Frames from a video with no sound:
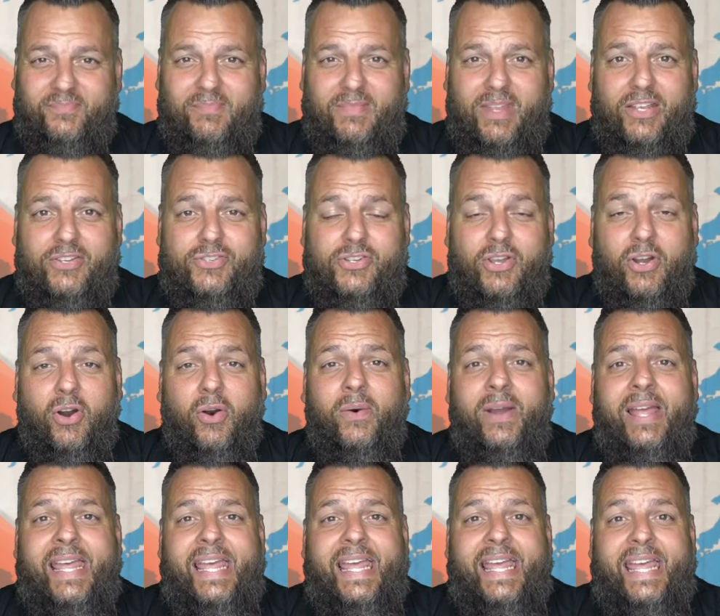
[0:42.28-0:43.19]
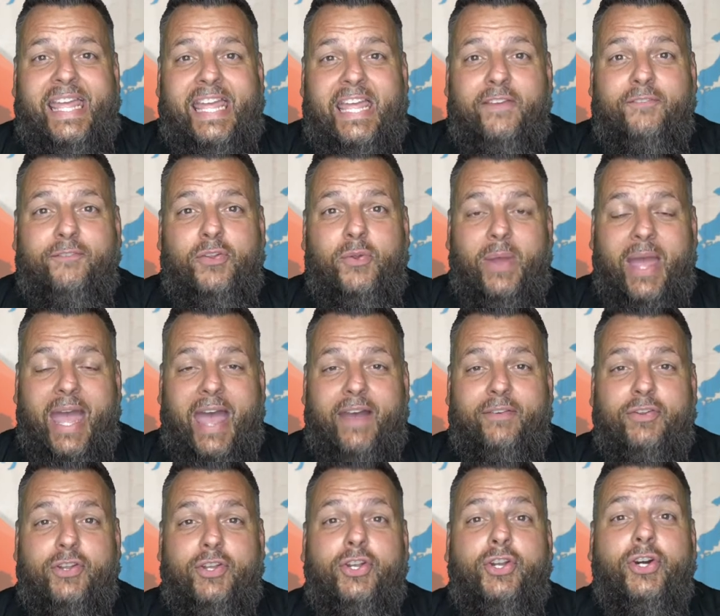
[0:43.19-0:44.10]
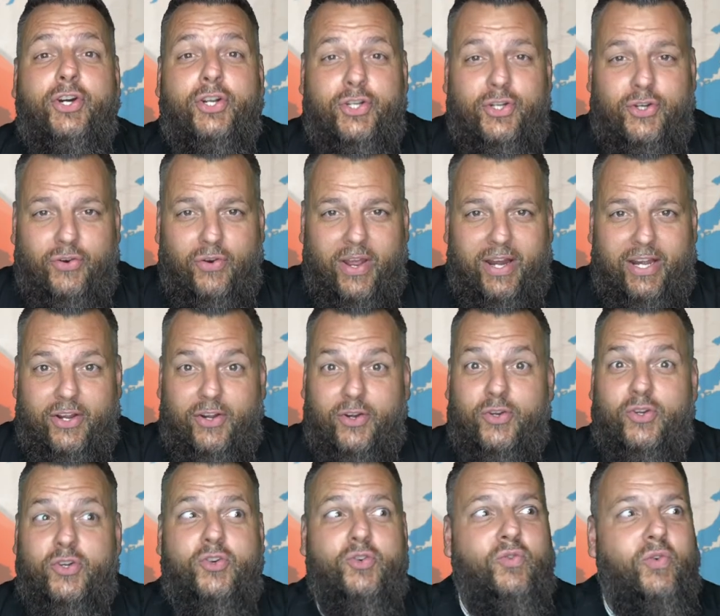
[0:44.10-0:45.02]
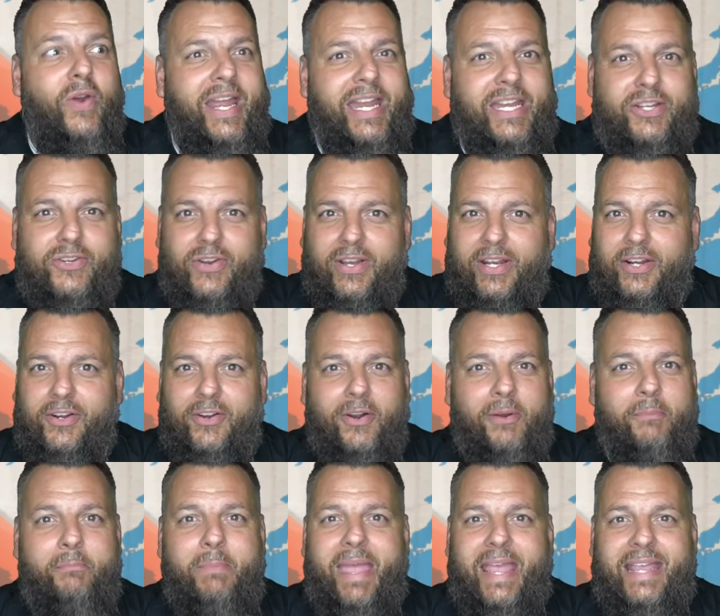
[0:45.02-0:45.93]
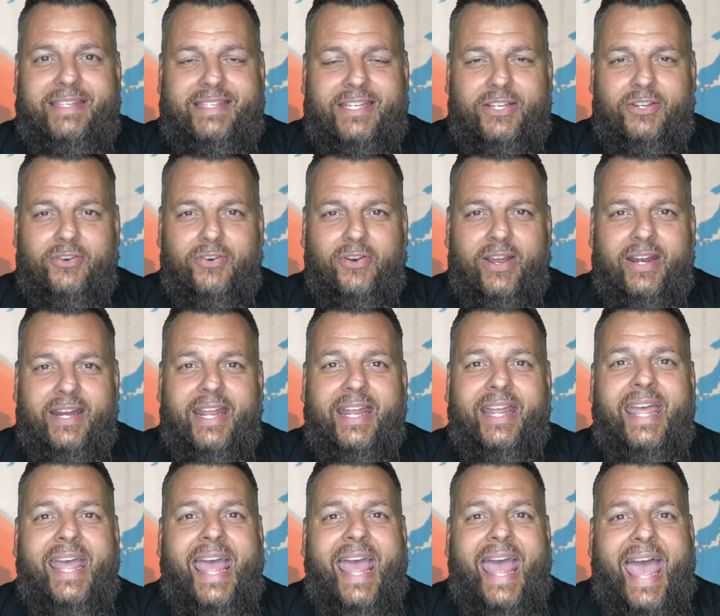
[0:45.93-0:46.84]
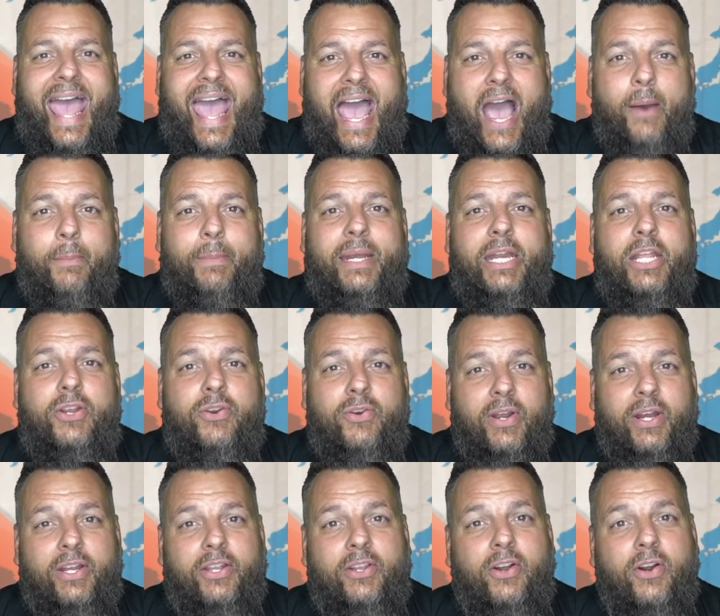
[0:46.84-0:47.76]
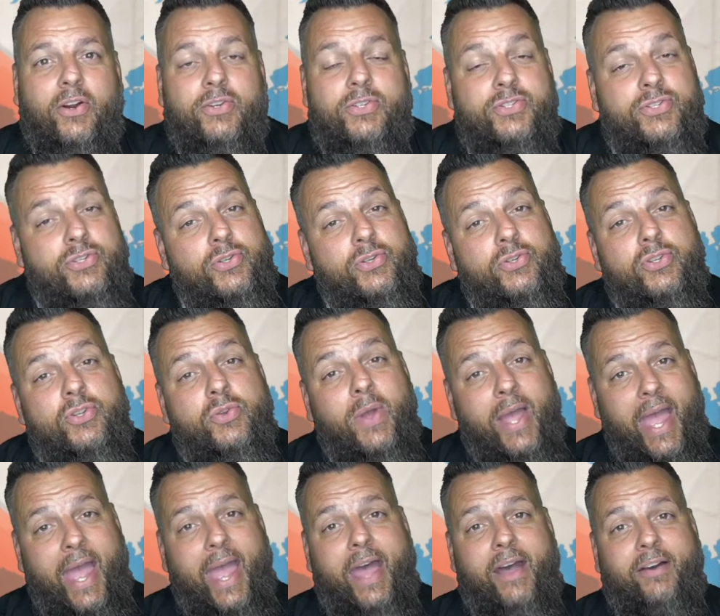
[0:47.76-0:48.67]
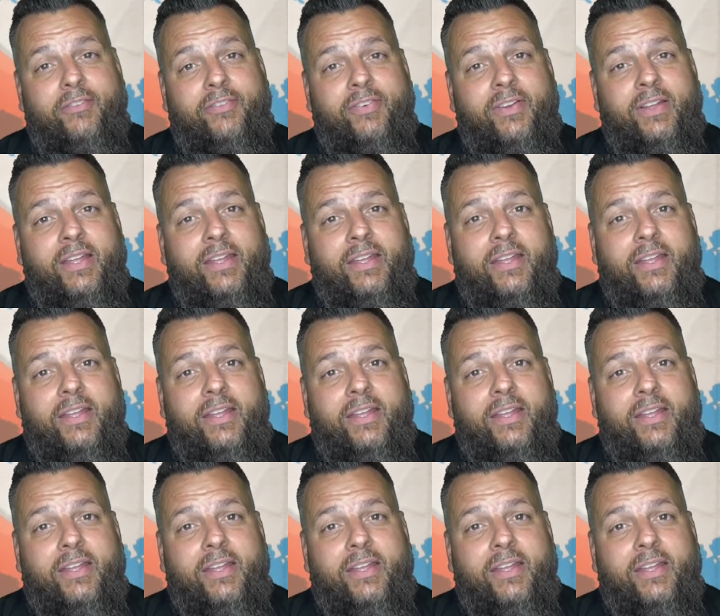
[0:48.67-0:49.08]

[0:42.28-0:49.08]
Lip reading: So if you have good credit or great credit or amazing credit, how many credit cards do you have?